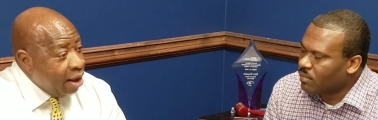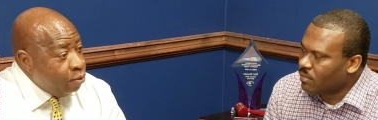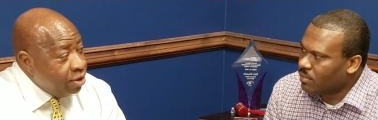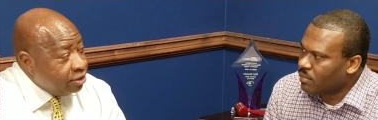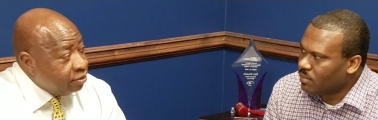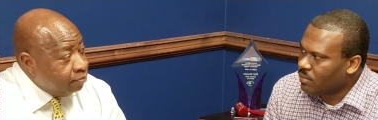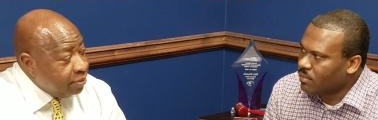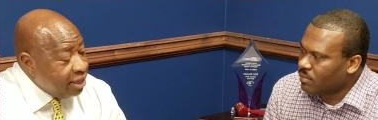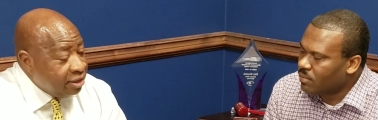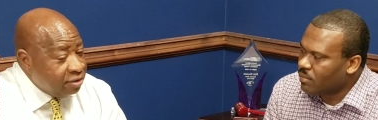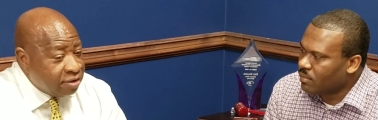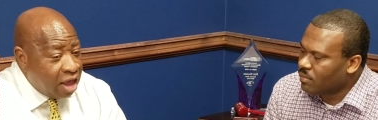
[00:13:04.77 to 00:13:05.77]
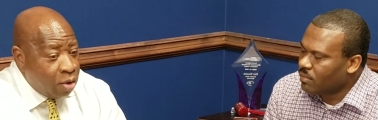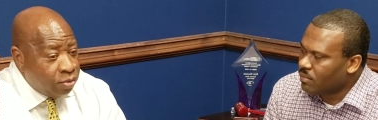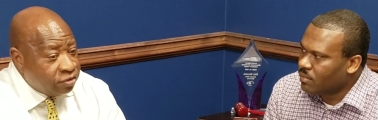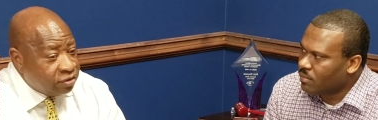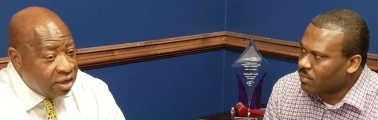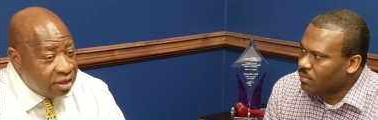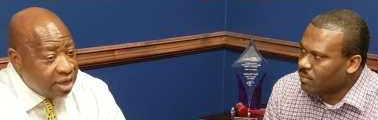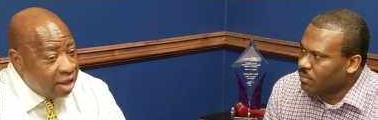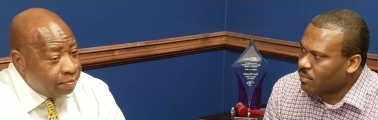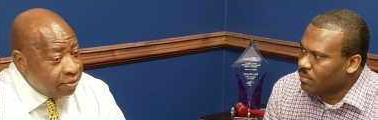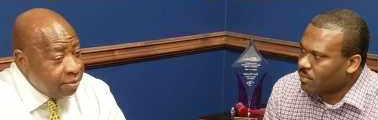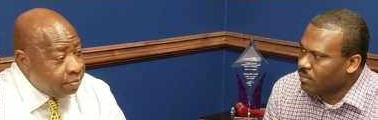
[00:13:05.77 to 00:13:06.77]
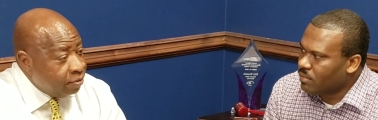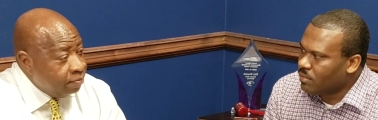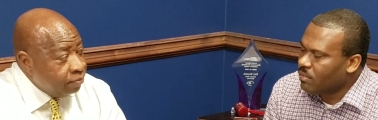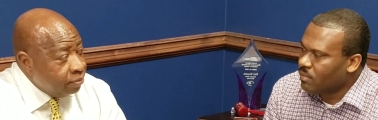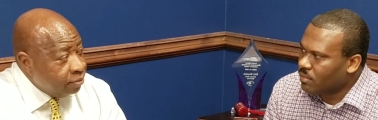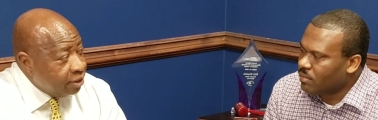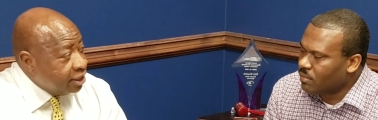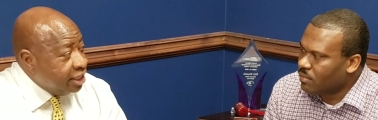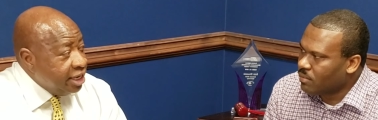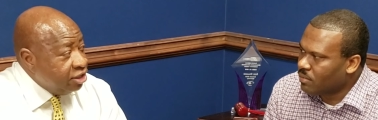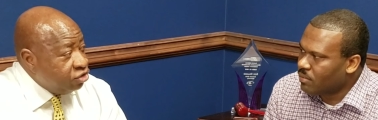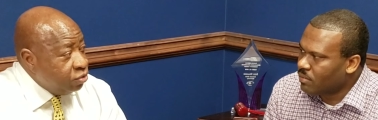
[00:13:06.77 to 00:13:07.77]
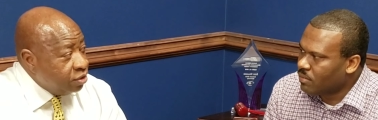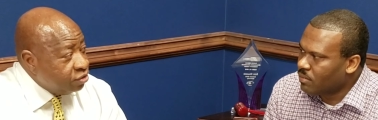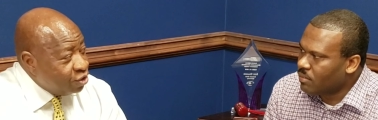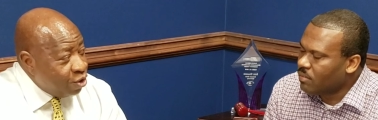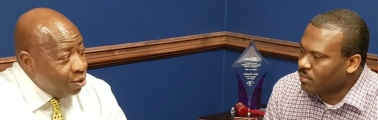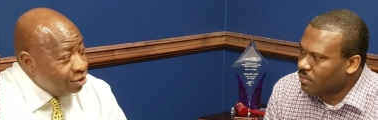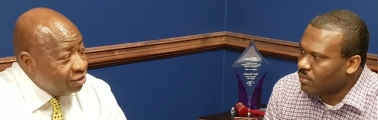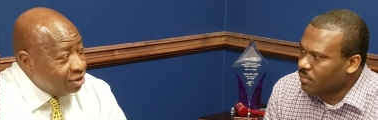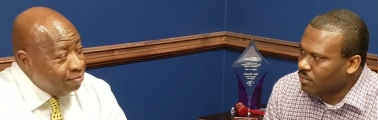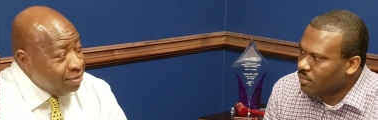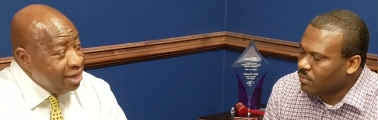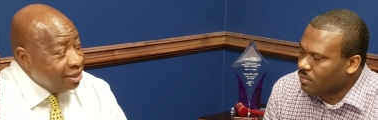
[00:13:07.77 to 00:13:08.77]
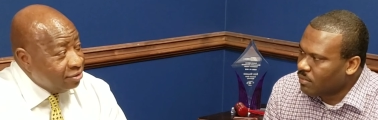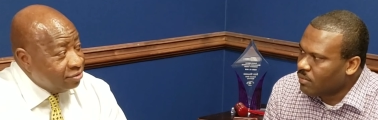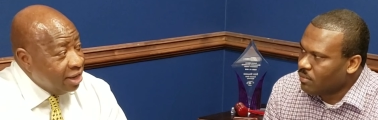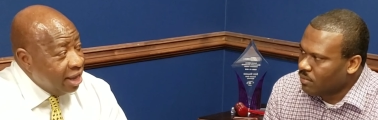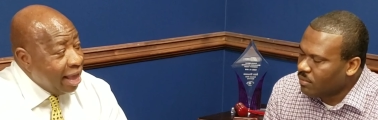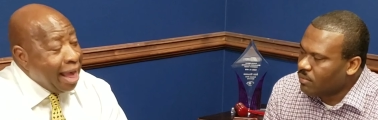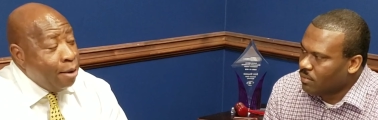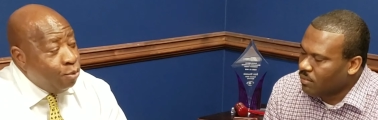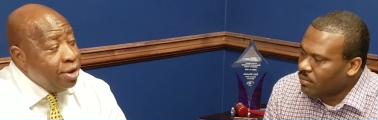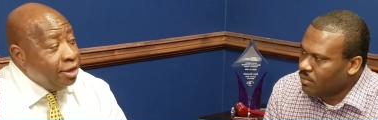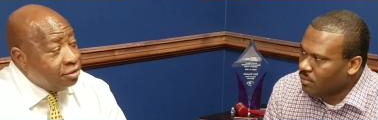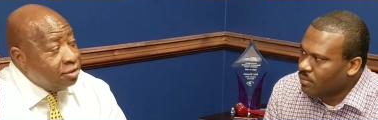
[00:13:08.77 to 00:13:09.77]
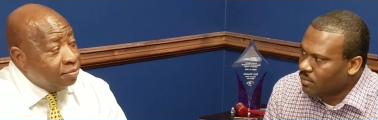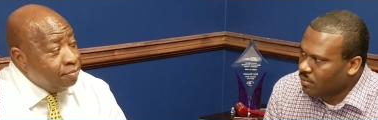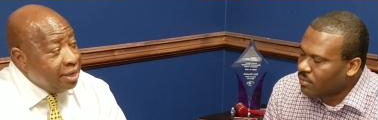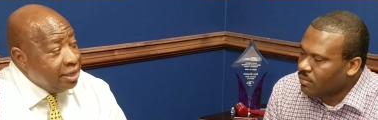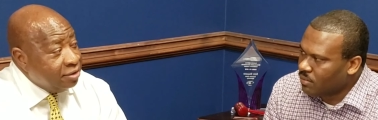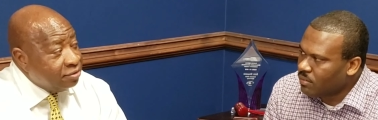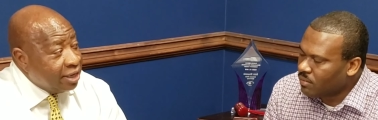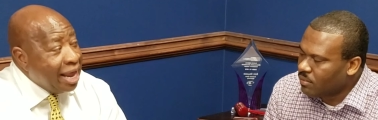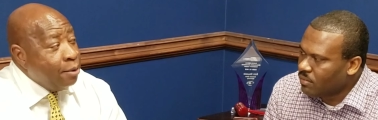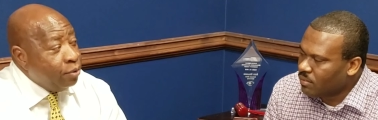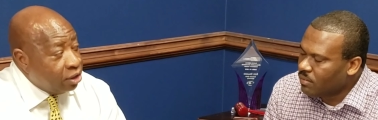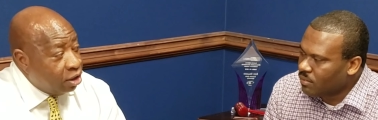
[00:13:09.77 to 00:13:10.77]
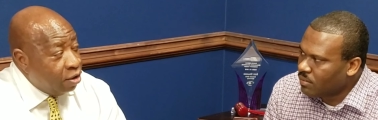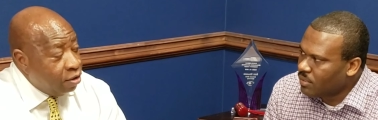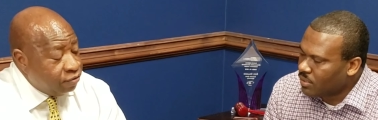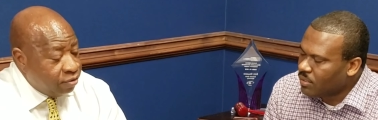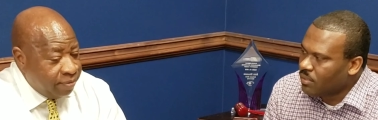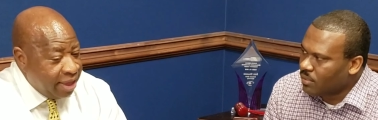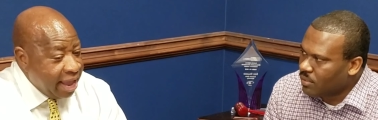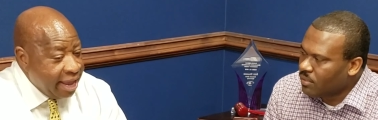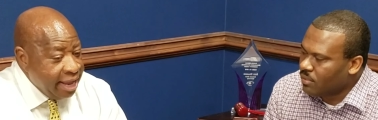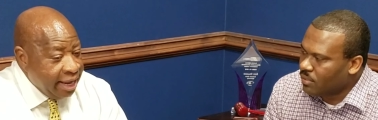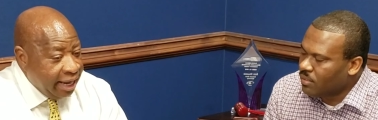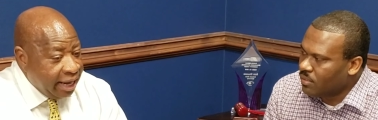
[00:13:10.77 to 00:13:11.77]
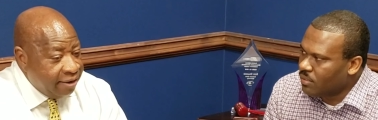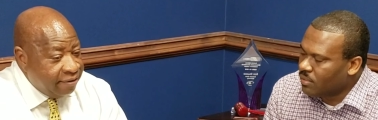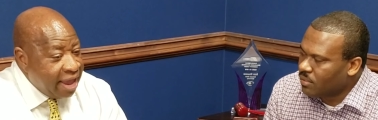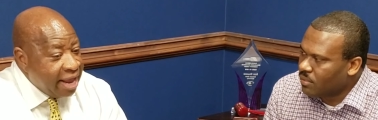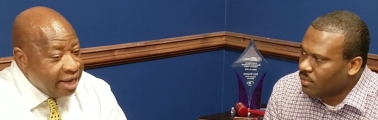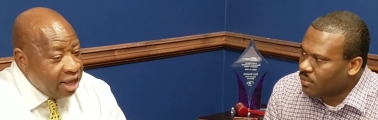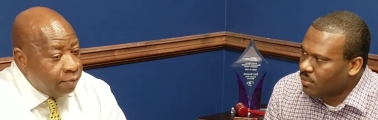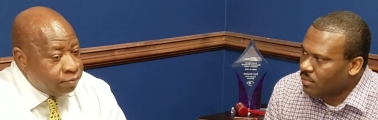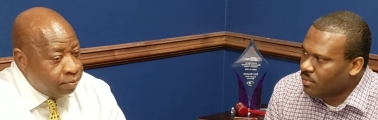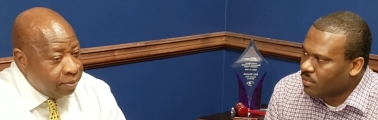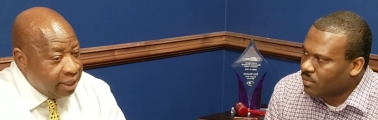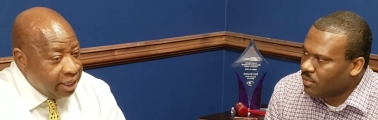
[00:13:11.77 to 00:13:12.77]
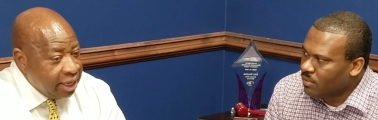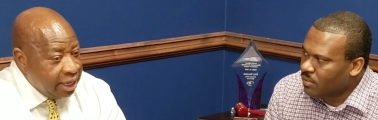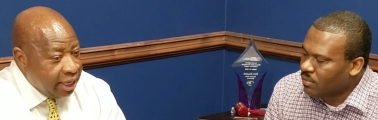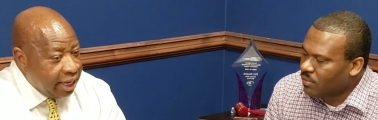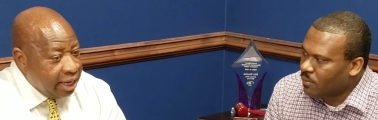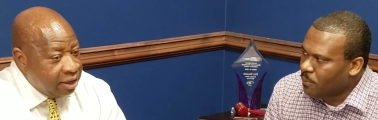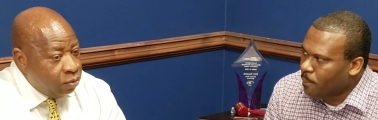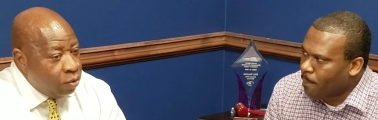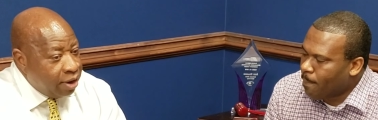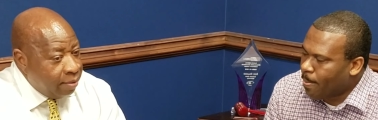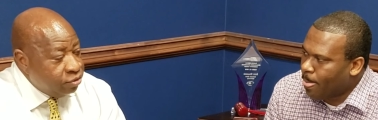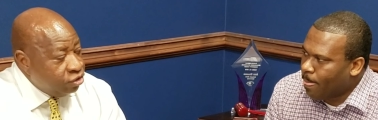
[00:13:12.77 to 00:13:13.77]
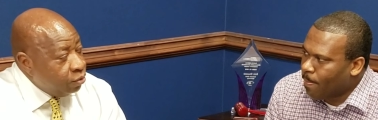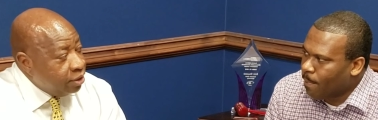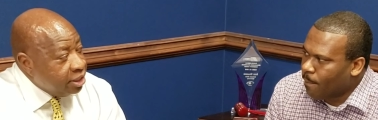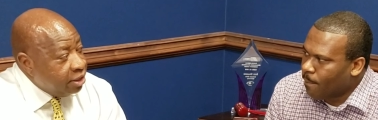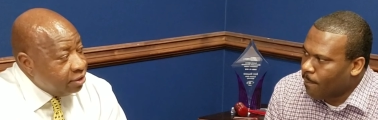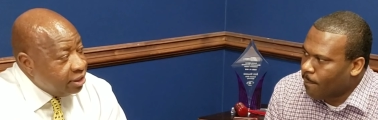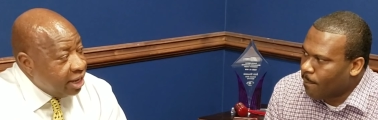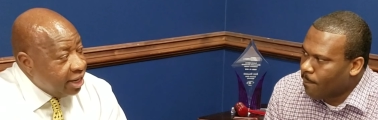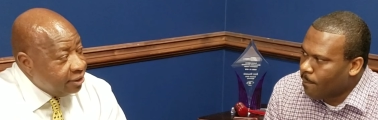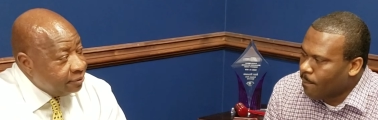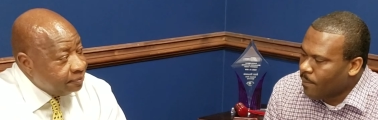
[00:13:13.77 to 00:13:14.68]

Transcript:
Speaker 1: I went to meetings. I always tell young people, the key to it is going to the meetings. I went to the meetings and I would learn from that, mm-hmm. and that helped me in what I'm doing here today.